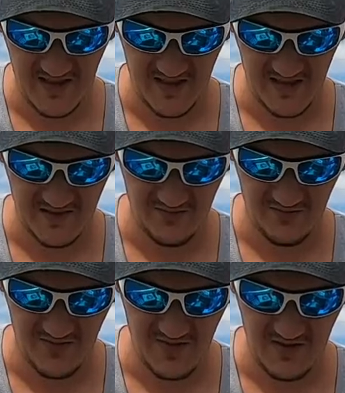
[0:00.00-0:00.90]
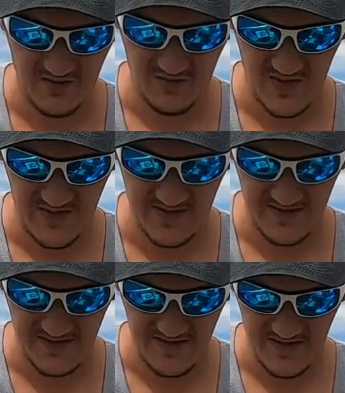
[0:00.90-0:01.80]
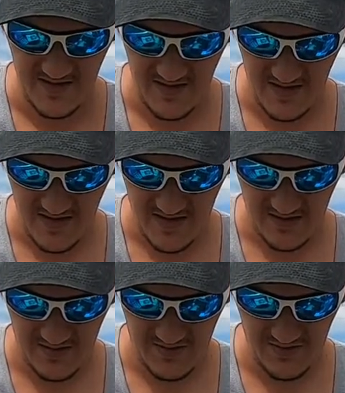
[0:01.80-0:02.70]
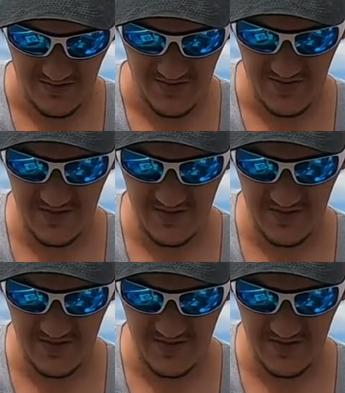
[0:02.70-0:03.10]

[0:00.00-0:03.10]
that it's really easy to use to